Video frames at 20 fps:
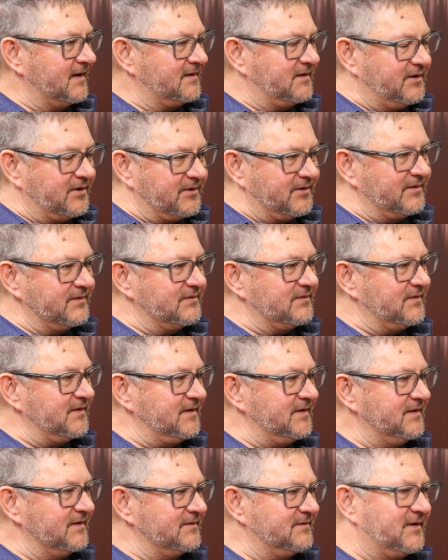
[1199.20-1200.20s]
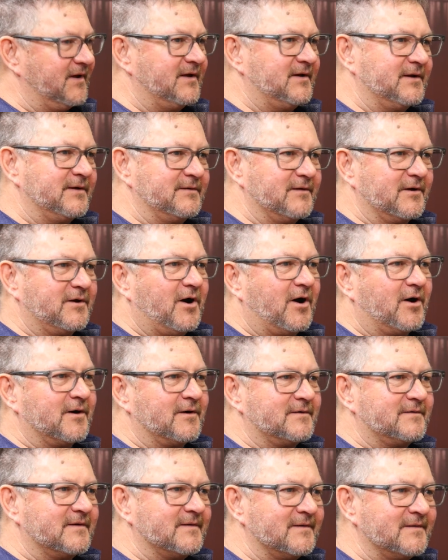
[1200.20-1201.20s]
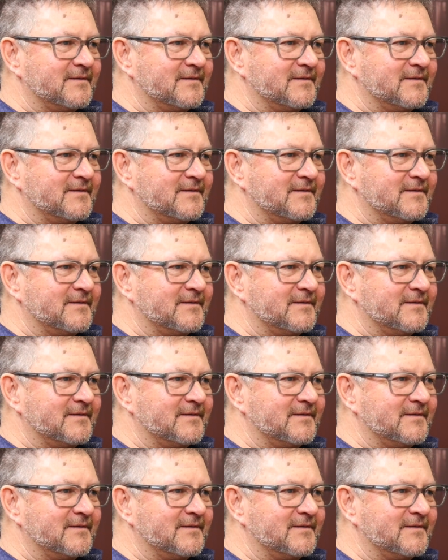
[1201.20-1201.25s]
currency is getting the cart